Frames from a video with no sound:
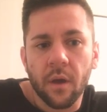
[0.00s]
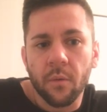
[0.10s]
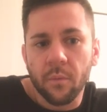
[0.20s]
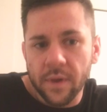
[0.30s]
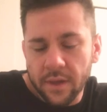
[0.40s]
a
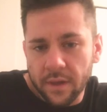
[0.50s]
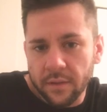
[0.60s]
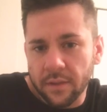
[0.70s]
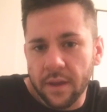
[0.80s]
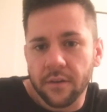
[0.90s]
week
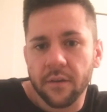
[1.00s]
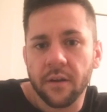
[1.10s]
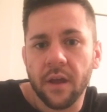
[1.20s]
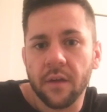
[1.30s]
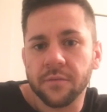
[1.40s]

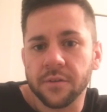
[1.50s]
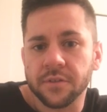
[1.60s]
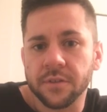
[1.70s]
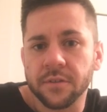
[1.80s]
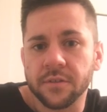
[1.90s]
later, after
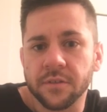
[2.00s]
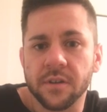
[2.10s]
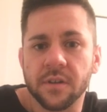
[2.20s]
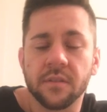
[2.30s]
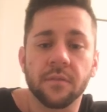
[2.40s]

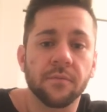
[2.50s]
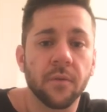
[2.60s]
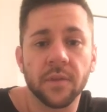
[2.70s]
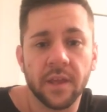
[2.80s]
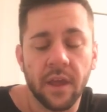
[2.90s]
surgery, the
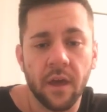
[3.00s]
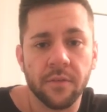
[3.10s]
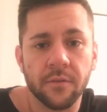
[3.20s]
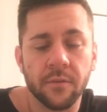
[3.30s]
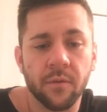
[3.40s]
Foley
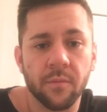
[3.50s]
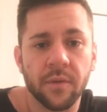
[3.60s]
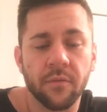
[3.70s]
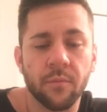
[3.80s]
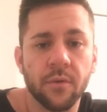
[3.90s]
catheter will
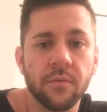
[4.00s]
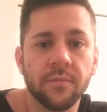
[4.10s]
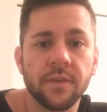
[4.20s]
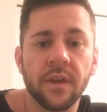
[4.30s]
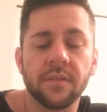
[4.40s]
be
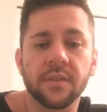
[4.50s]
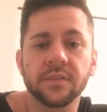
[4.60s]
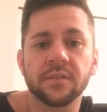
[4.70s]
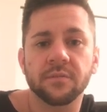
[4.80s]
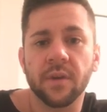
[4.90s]
removed, and this
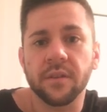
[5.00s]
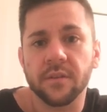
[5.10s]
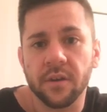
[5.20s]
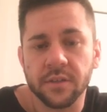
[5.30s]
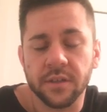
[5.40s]
is when
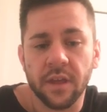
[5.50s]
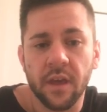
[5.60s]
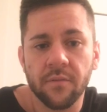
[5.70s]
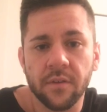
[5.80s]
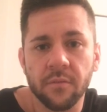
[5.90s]
Dr.
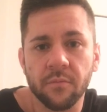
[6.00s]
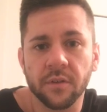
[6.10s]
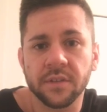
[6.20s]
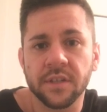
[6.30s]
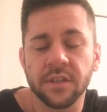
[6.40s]
Kavanagh
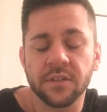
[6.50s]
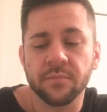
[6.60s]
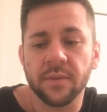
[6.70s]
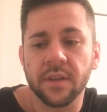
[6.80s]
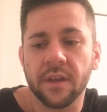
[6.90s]
will teach
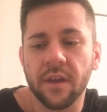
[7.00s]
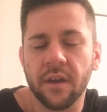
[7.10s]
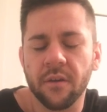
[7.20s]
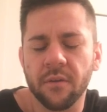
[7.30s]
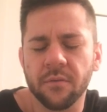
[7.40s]
me
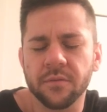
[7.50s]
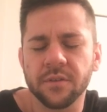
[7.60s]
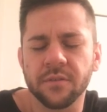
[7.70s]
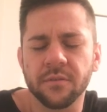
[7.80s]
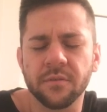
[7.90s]
how
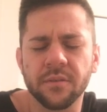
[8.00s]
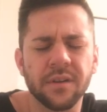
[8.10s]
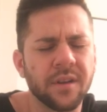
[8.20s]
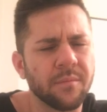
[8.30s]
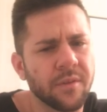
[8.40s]
to,
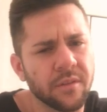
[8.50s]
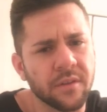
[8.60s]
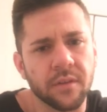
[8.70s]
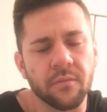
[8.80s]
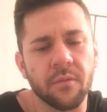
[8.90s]
and I'm not
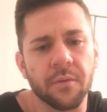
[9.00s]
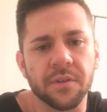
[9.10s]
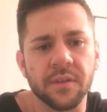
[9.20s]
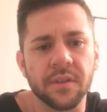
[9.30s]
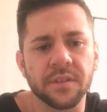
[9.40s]
looking forward
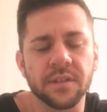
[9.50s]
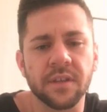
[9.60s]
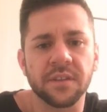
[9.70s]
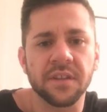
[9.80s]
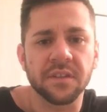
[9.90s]
to this,
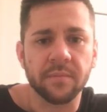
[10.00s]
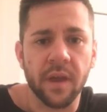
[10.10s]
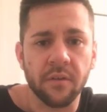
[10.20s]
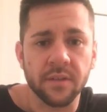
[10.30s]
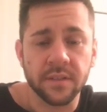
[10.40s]
he'll teach me
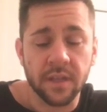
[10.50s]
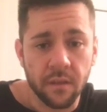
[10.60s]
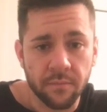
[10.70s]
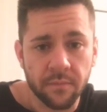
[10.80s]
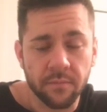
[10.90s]
how to
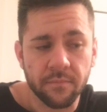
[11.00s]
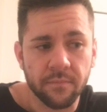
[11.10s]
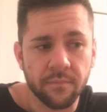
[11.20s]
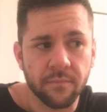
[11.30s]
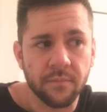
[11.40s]

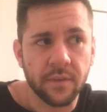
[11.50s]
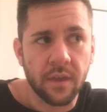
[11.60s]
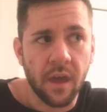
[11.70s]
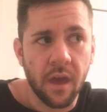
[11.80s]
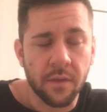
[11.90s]

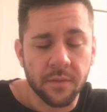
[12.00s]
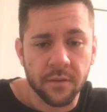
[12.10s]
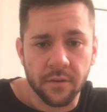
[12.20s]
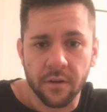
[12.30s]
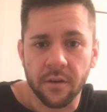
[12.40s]

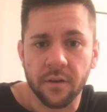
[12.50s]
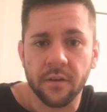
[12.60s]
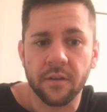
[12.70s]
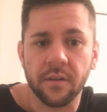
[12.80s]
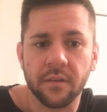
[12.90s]
self-catheter,